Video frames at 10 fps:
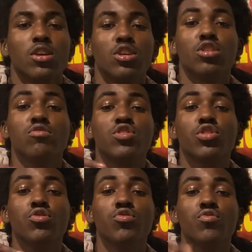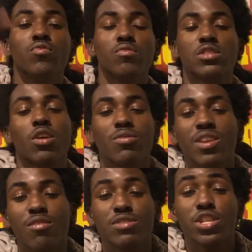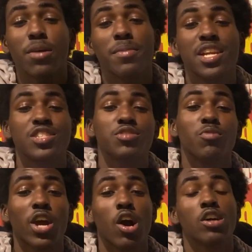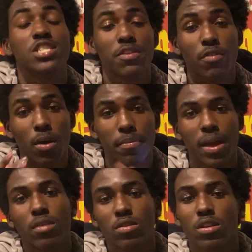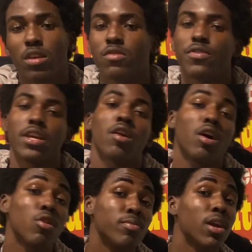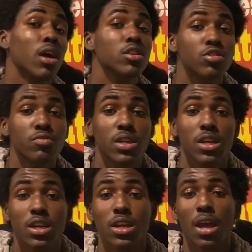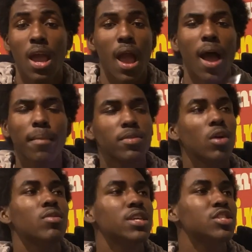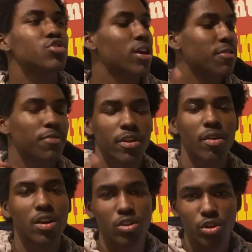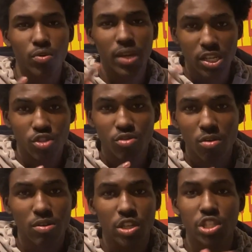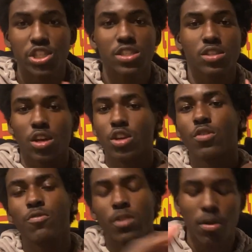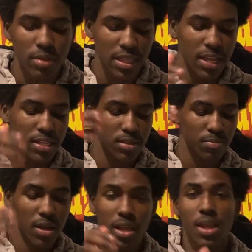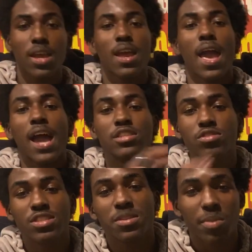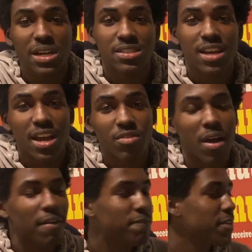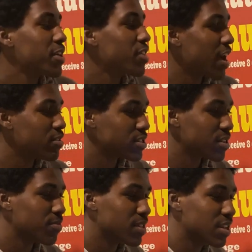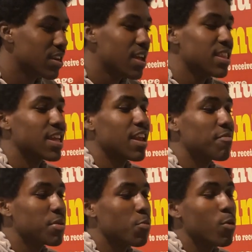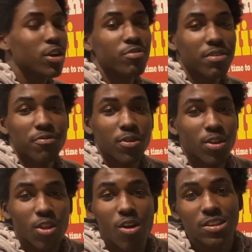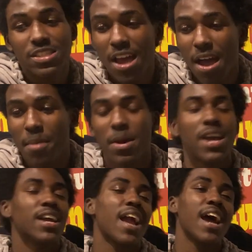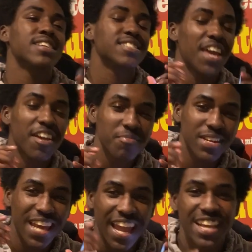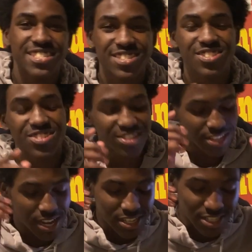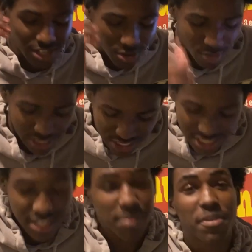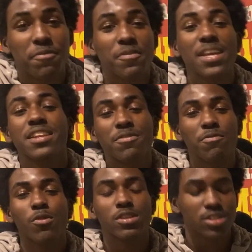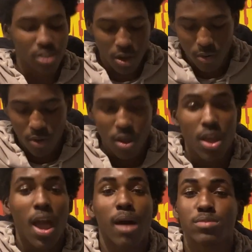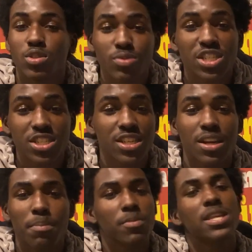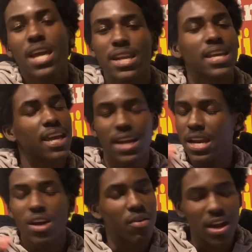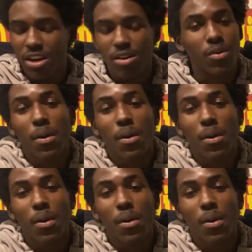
YouTube, what's going on with y'all, man? It's your boy Awjayvon back with another video. I hope y'all are doing good. I'm low-key trying to figure out a new intro or just a new flow of things, but as you can see by the title, I figured out something that I've been wondering for a long time. God has gave me the answers to the questions I've been fiending for, so I'm switching it up yet again. I know.